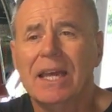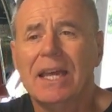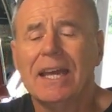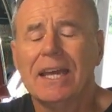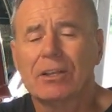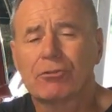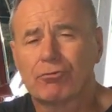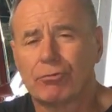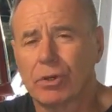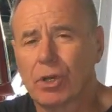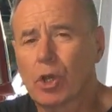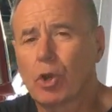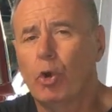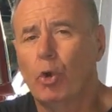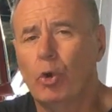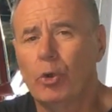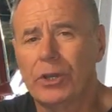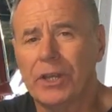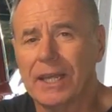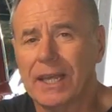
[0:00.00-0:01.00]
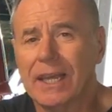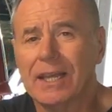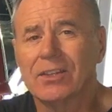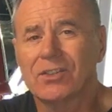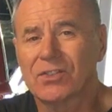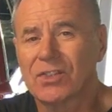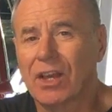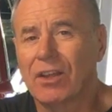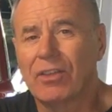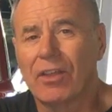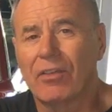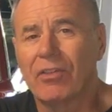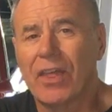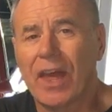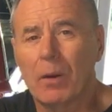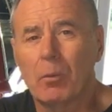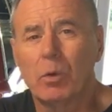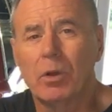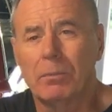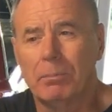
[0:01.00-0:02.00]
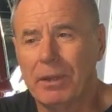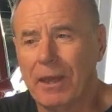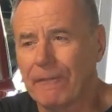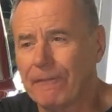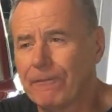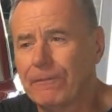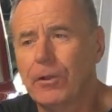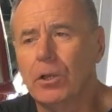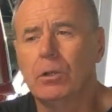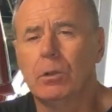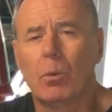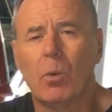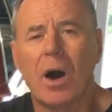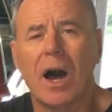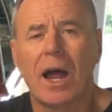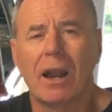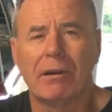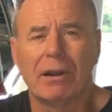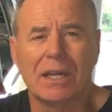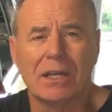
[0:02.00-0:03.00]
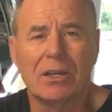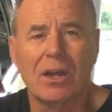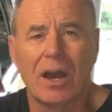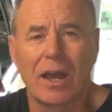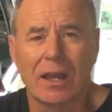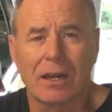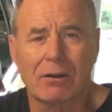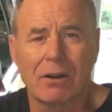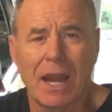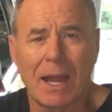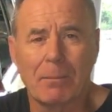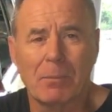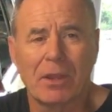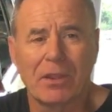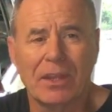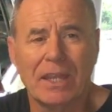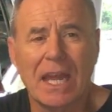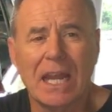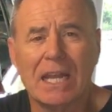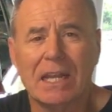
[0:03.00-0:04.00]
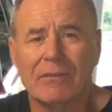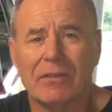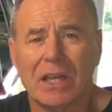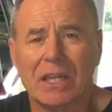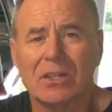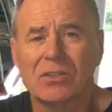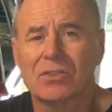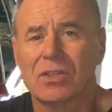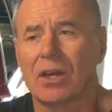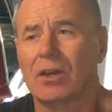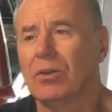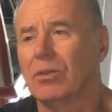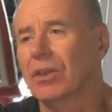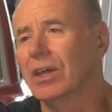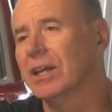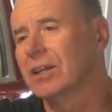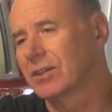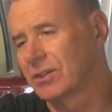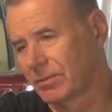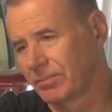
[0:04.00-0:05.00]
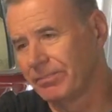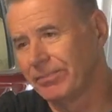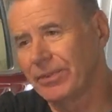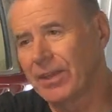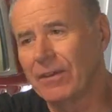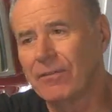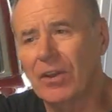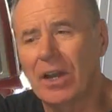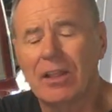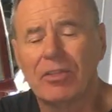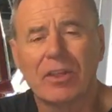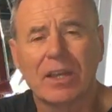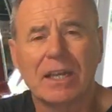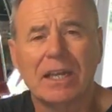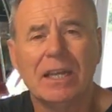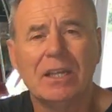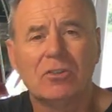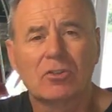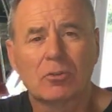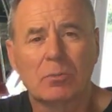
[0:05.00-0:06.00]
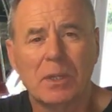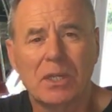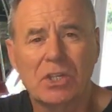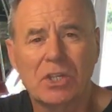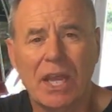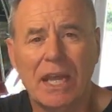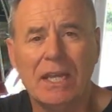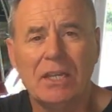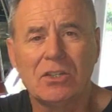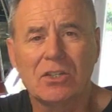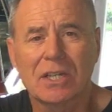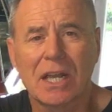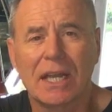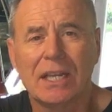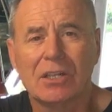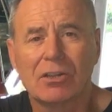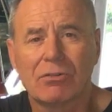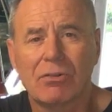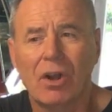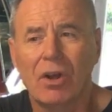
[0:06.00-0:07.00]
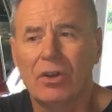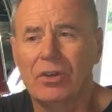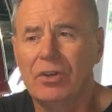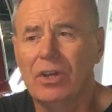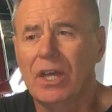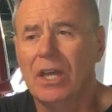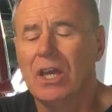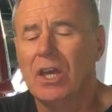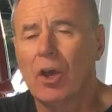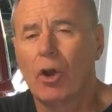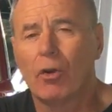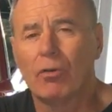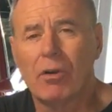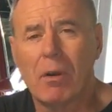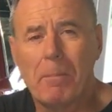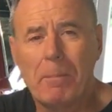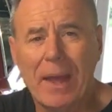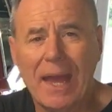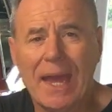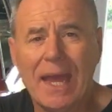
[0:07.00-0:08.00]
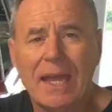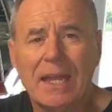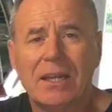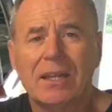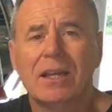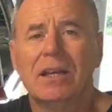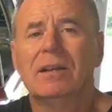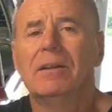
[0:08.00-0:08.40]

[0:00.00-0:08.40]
it's recording it so that there will be a full wiring diagram at the end of it, so that if anything needs to be changed later on or repaired,